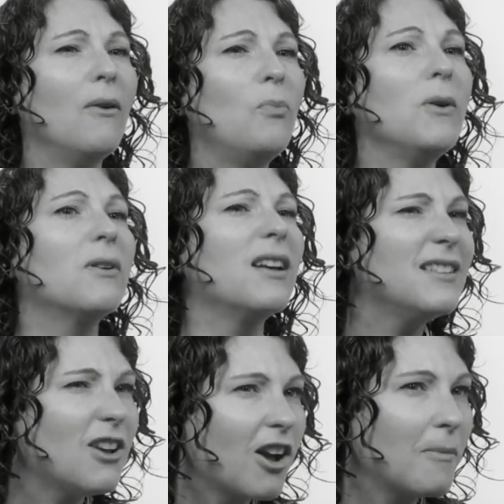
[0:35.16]
we were gonna
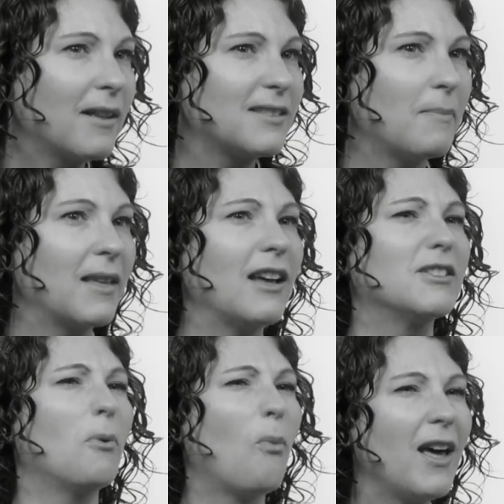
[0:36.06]
talk about something else,
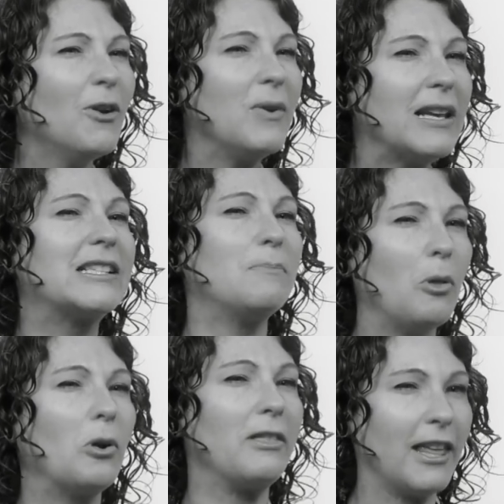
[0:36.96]
but why don't we
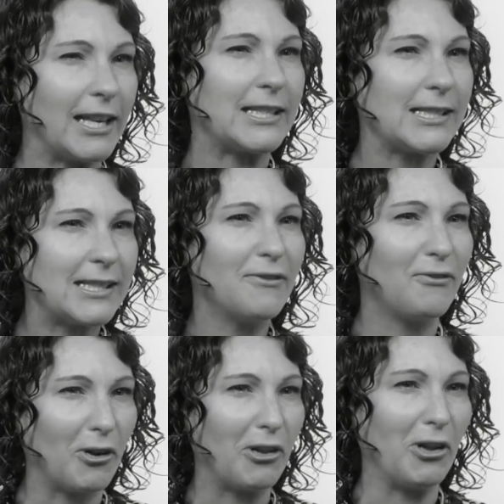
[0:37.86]
explore this
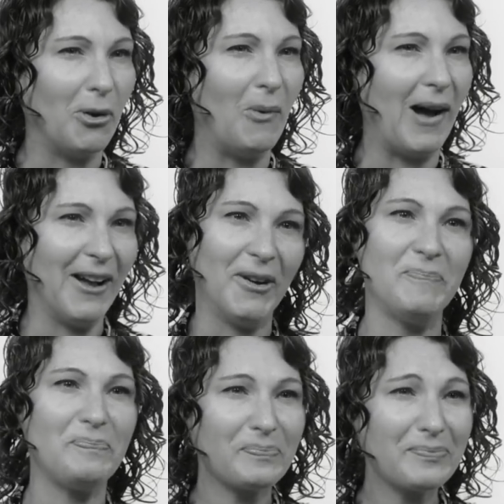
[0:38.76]
for a little while?
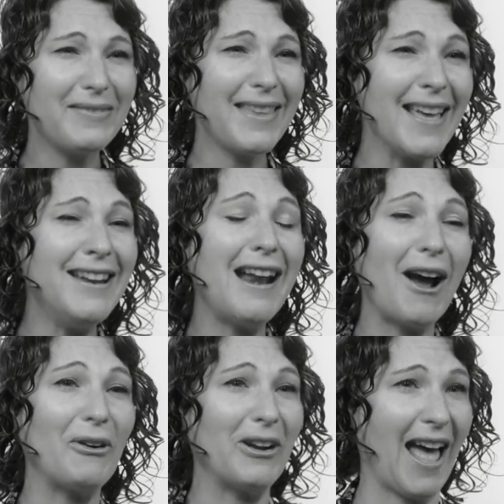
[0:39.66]
And an
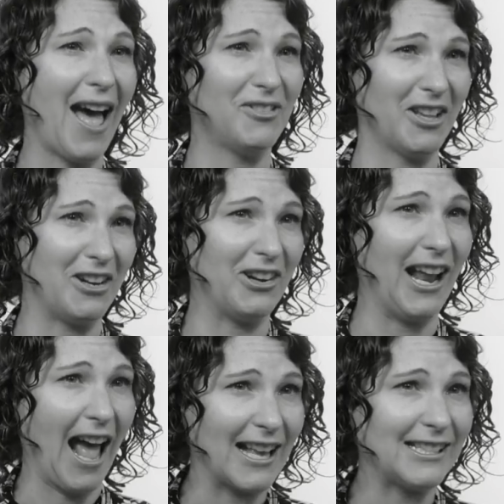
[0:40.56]
hour and a half later, he
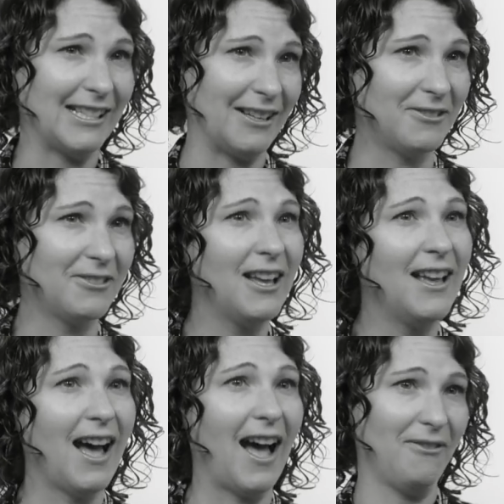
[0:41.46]
asked if
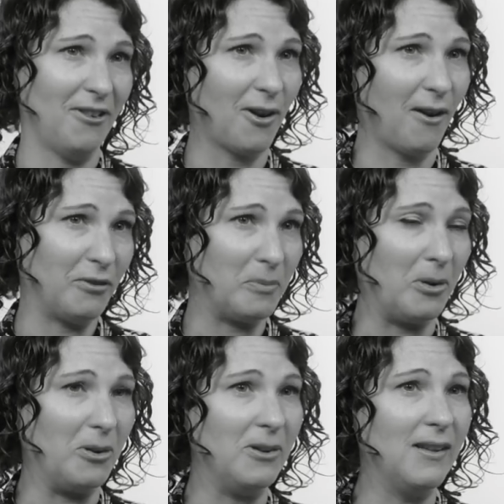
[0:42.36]
I felt
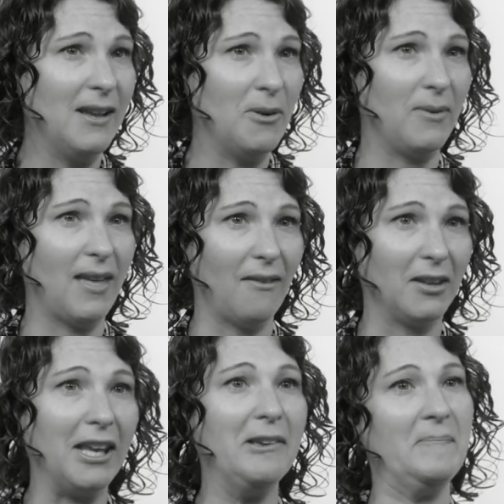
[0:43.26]
comfortable with
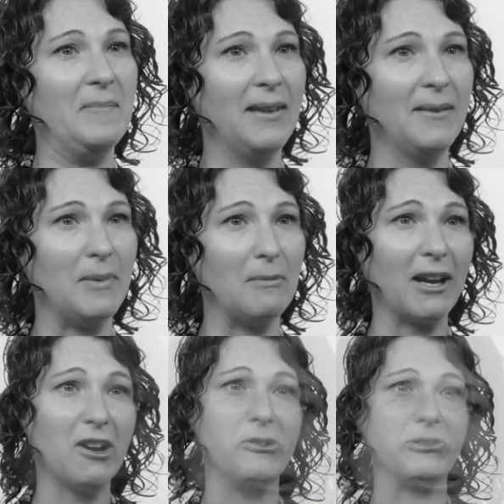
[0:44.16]
having him be my
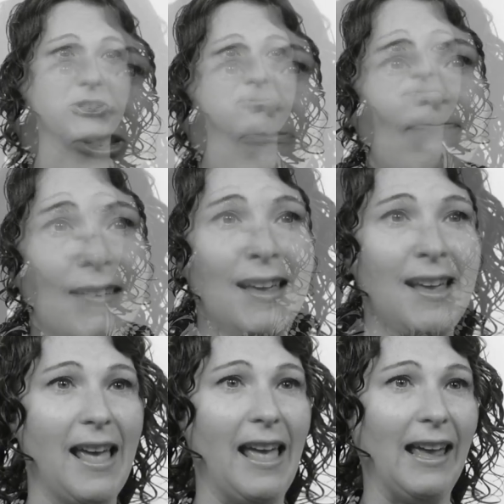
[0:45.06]
coach.
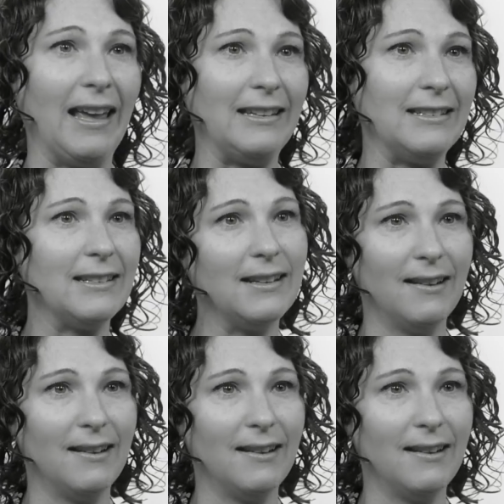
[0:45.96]
And